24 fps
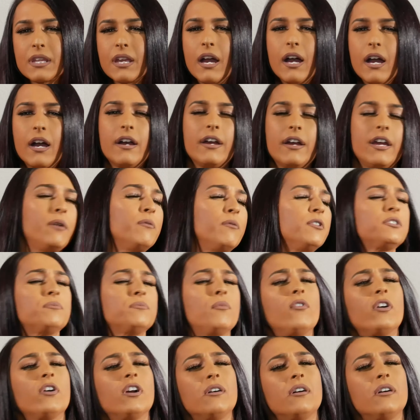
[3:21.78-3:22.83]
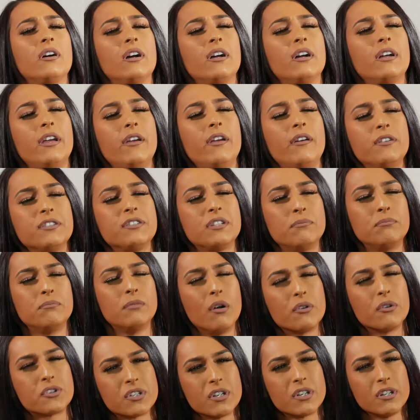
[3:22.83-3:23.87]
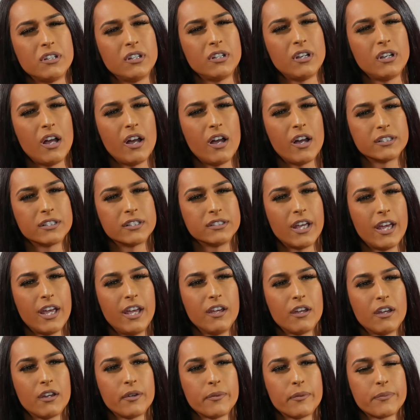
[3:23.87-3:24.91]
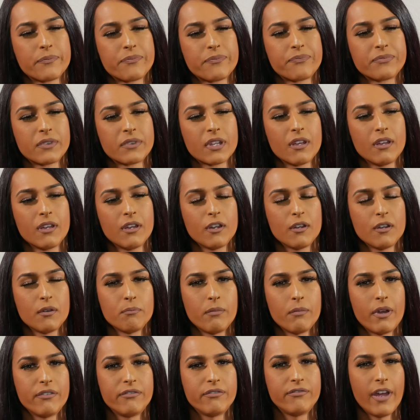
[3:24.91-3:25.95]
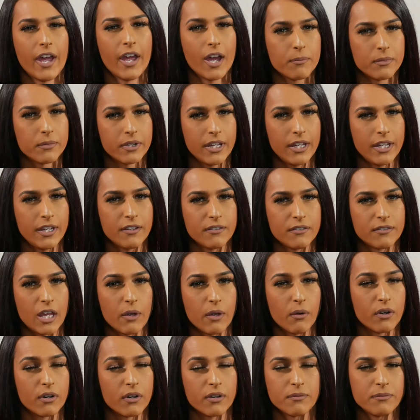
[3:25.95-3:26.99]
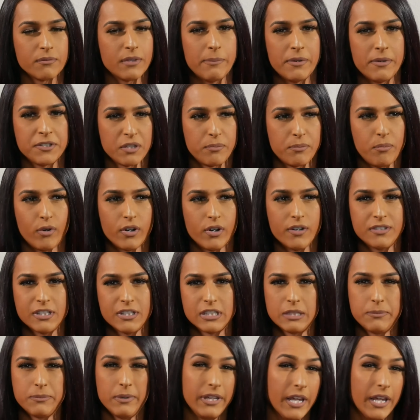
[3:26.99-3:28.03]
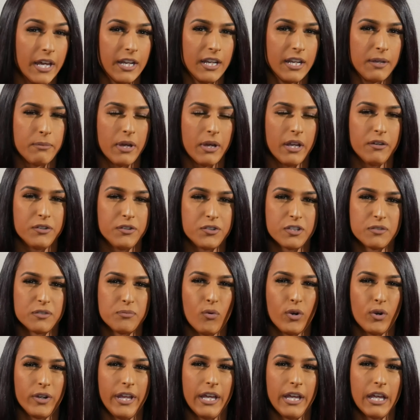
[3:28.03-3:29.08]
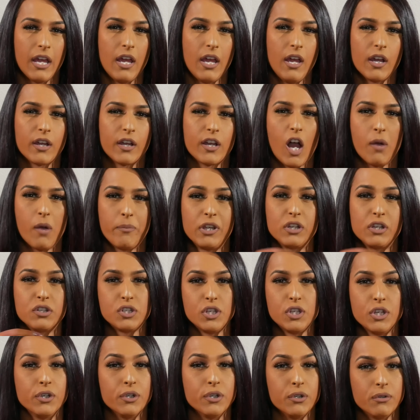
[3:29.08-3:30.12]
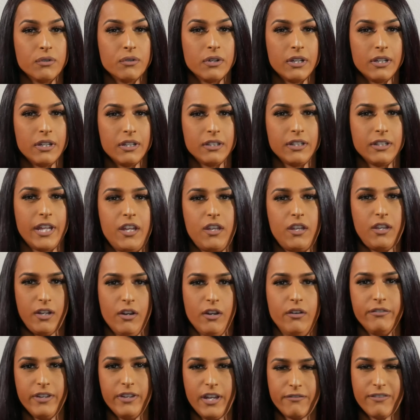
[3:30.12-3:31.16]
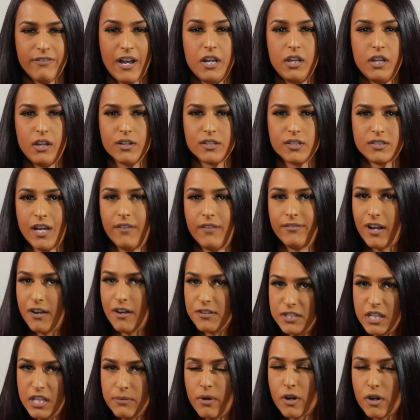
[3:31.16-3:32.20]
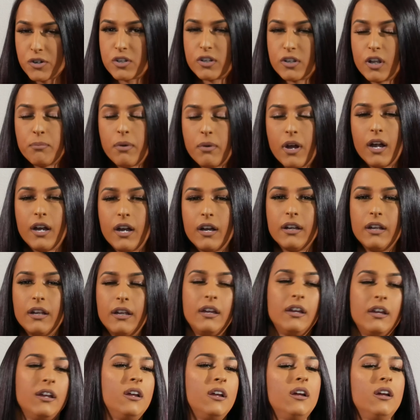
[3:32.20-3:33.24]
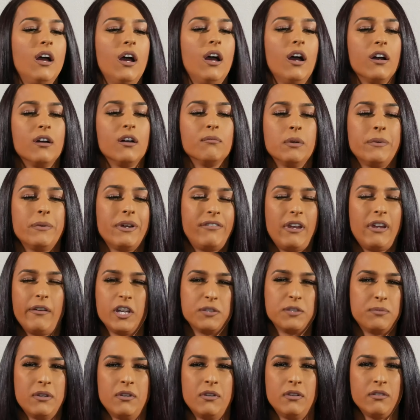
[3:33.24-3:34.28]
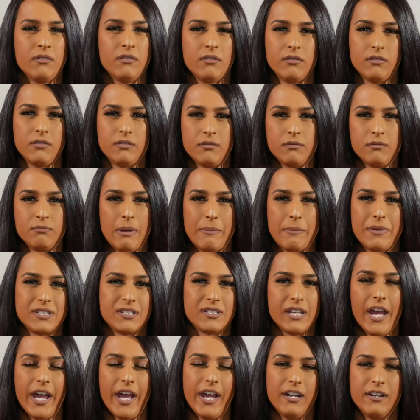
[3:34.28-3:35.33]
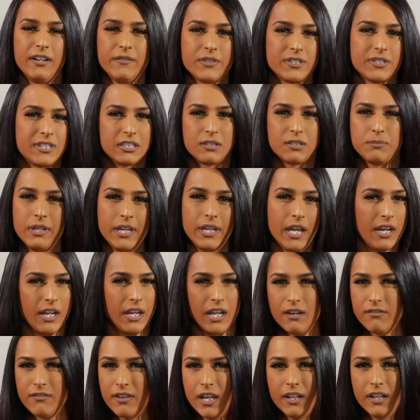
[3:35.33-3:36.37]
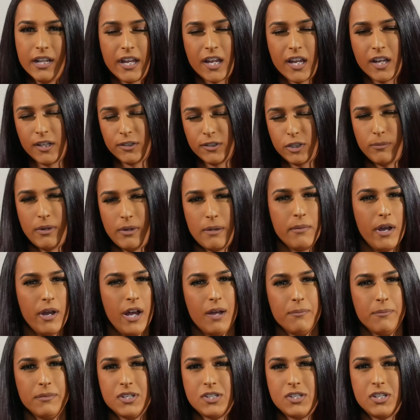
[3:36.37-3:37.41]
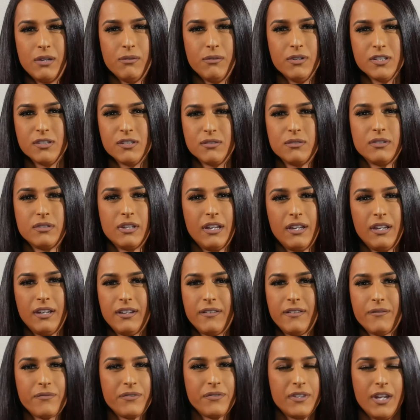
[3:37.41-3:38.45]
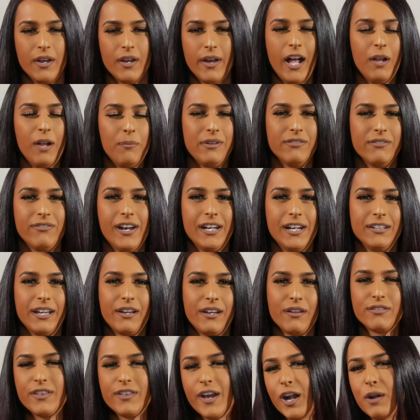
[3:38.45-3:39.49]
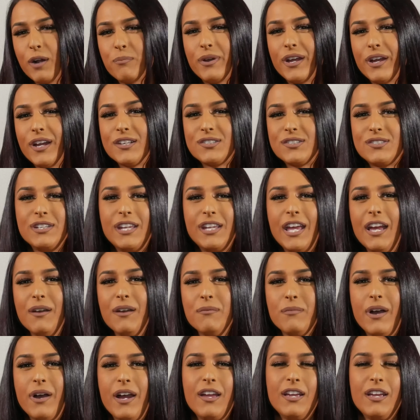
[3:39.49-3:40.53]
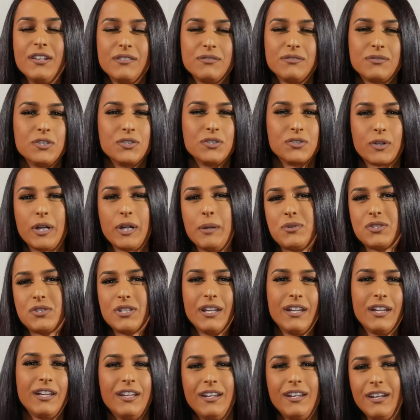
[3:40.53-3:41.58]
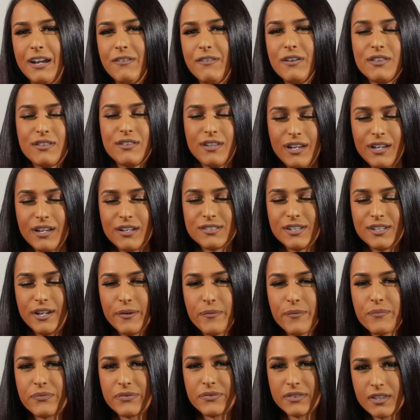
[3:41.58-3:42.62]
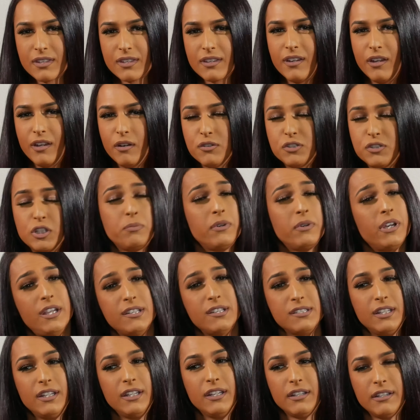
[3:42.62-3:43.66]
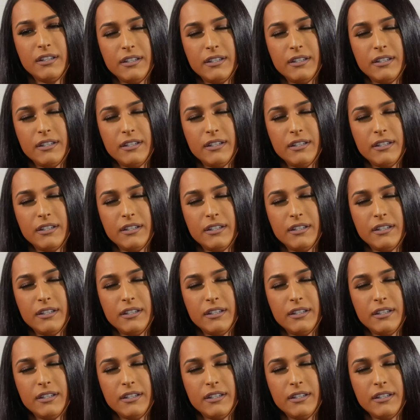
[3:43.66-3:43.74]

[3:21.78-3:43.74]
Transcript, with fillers: Uh, it was more, it was emotional on like my family, they were they've been supportive since the beginning, but it was just more like coming to, like you know, like finding yourself. That was the mm-hmm. emotional part. Um, but my family's been by my side since the beginning of it. Like I told my mom, and she was, you know, helped me find like a therapist to get my subscription and everything. So it was super easy.